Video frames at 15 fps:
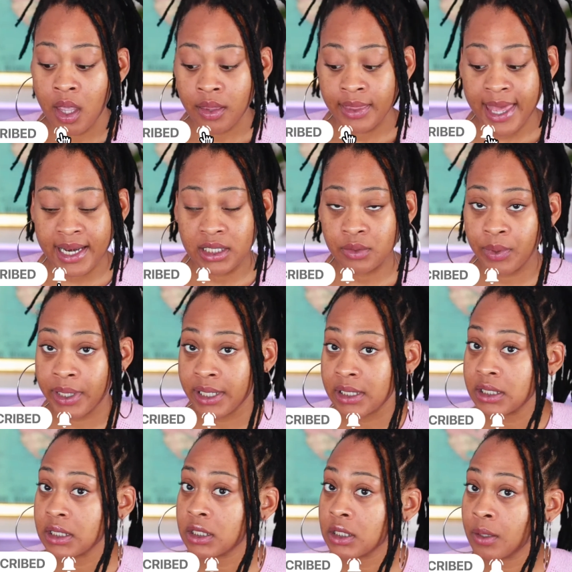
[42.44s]
that is what
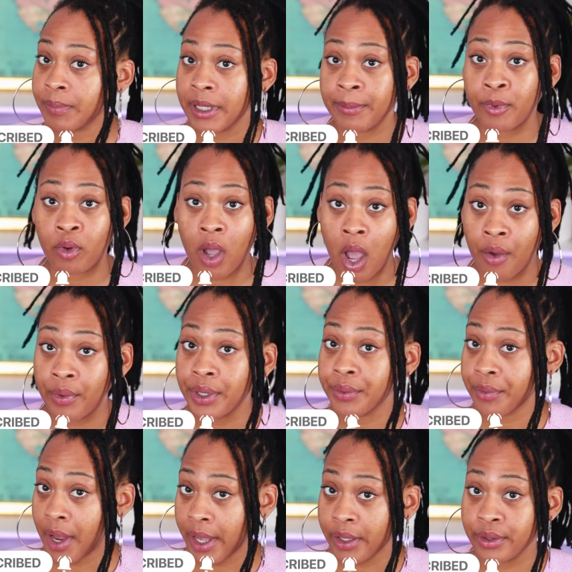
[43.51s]
gets the people going,
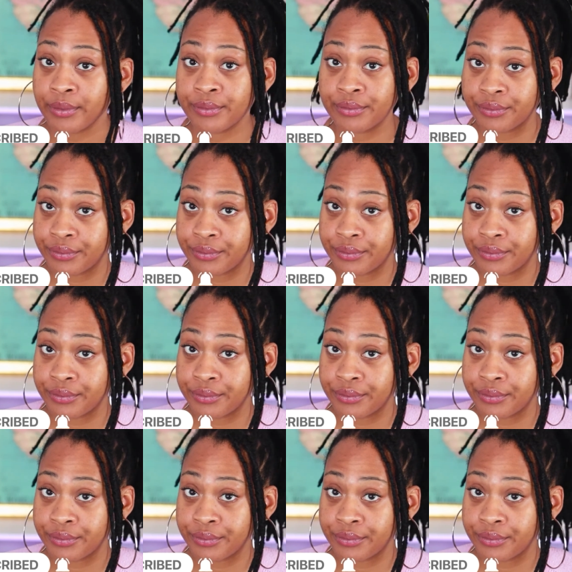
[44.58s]
right?